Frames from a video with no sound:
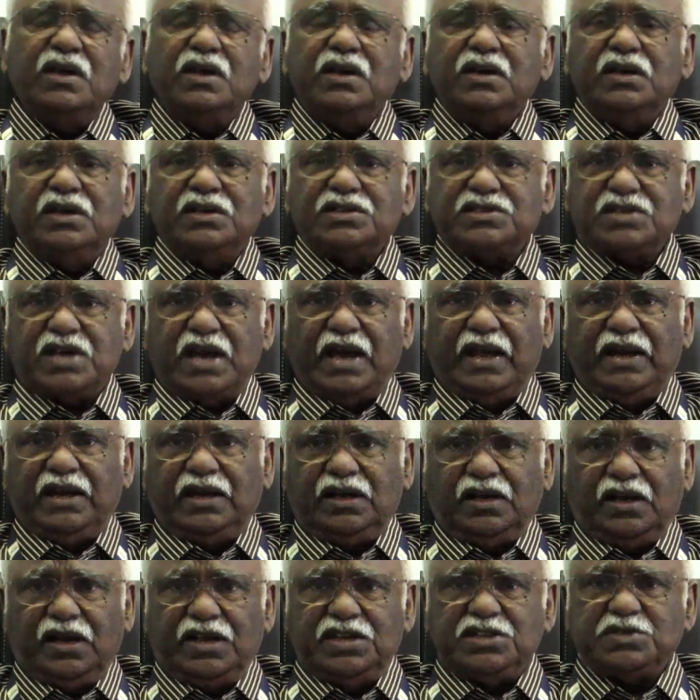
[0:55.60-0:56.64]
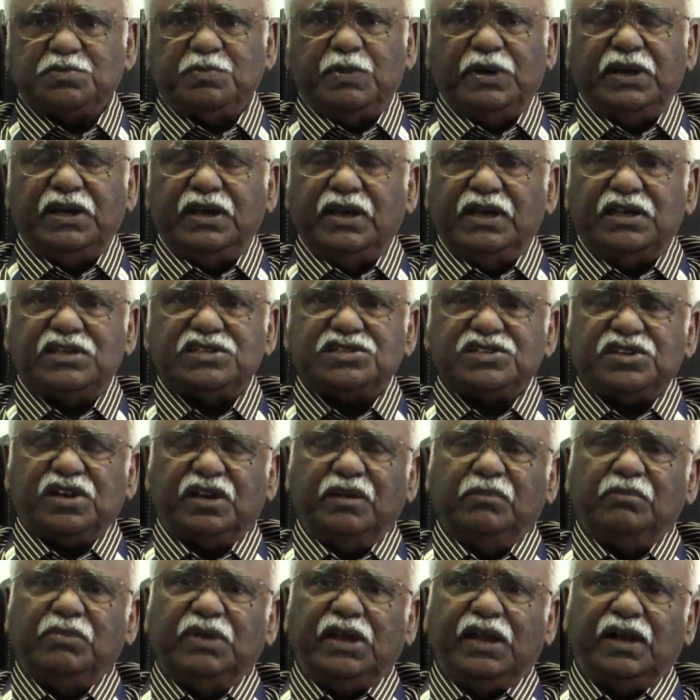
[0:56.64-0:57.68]
it's characterized by
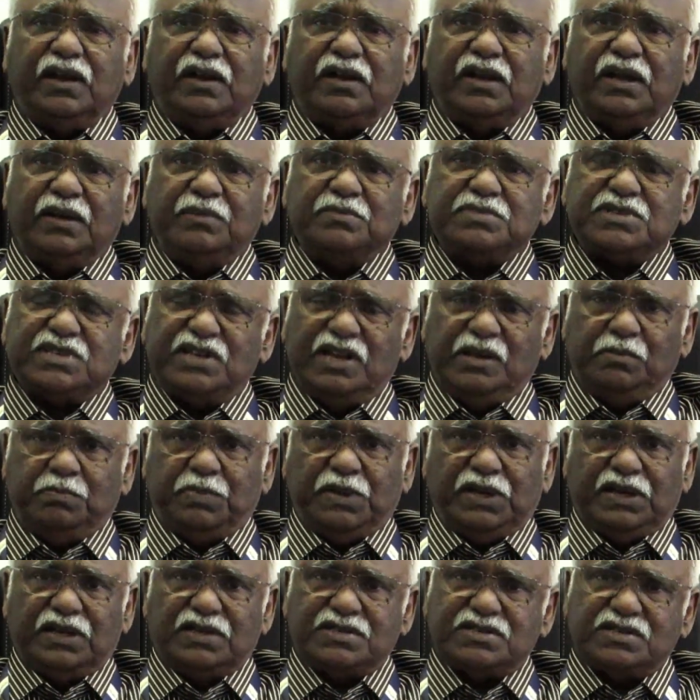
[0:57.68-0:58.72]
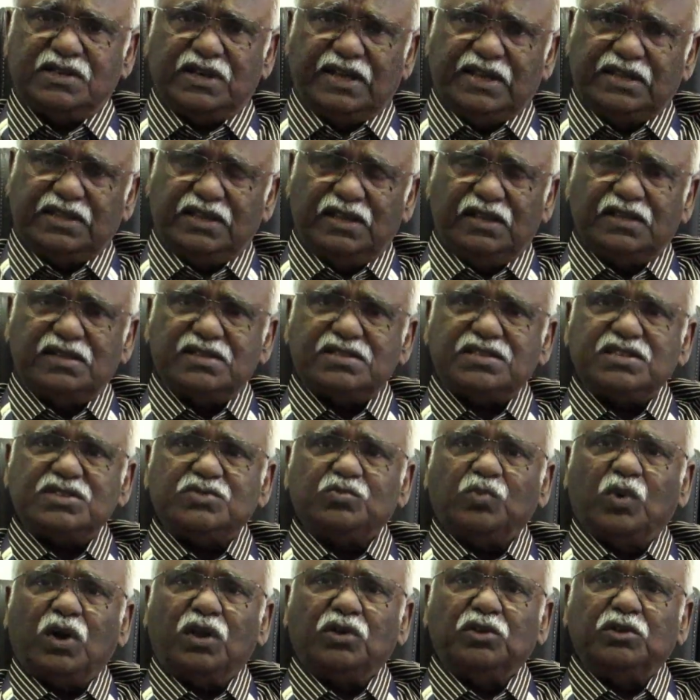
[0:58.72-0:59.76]
extreme daytime sleepiness, and I think this
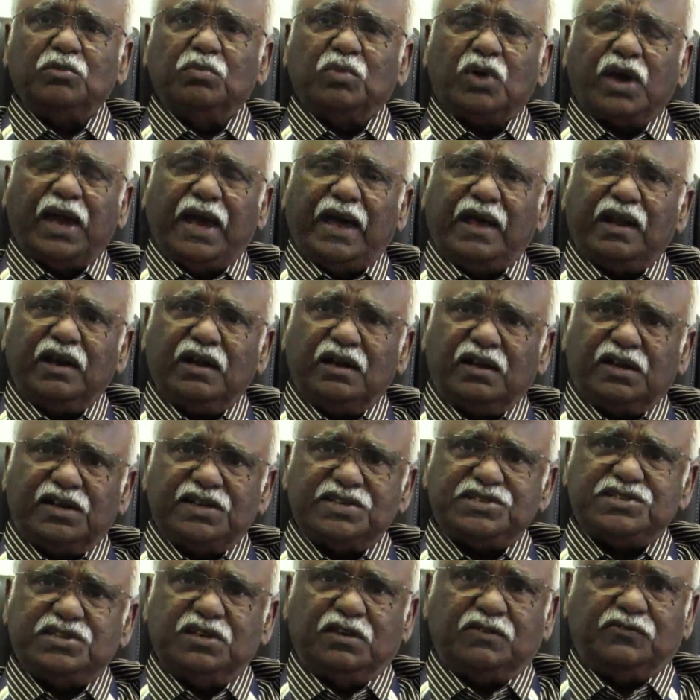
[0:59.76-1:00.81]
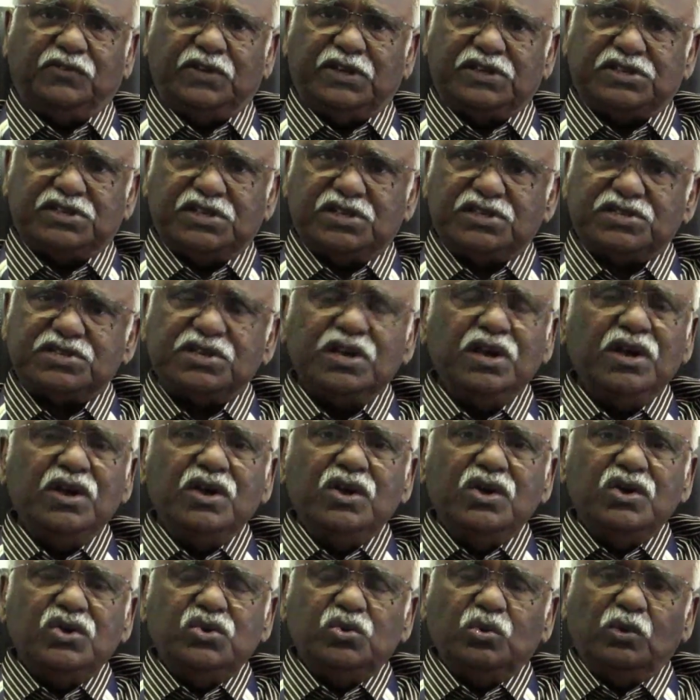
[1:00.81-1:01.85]
is one of the characteristic features.
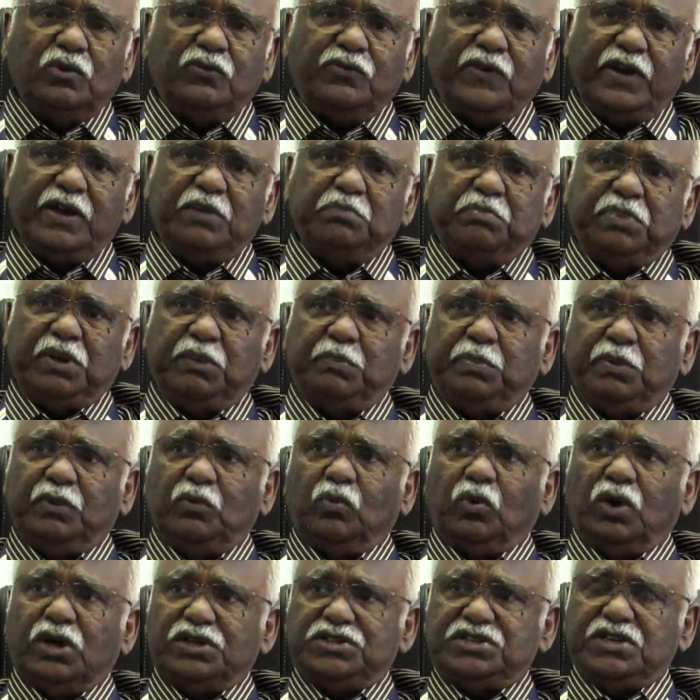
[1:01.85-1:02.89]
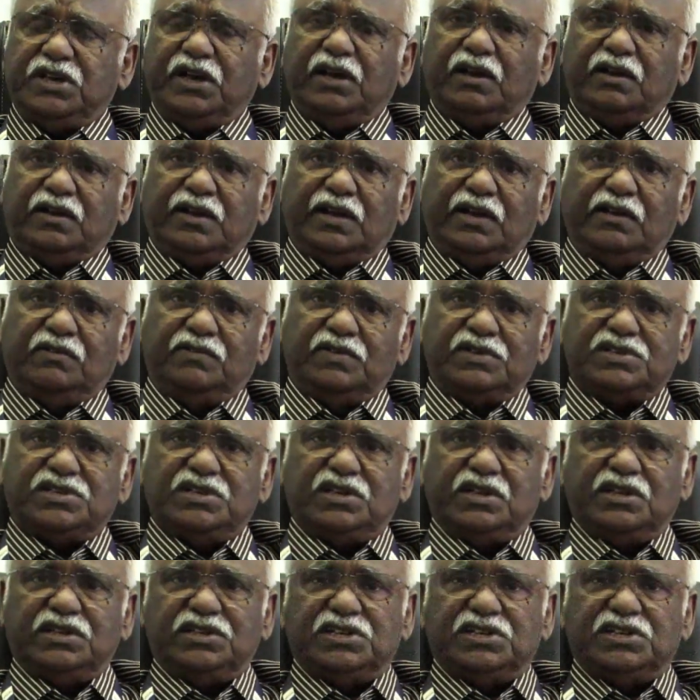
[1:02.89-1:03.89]
You will find people watching a television and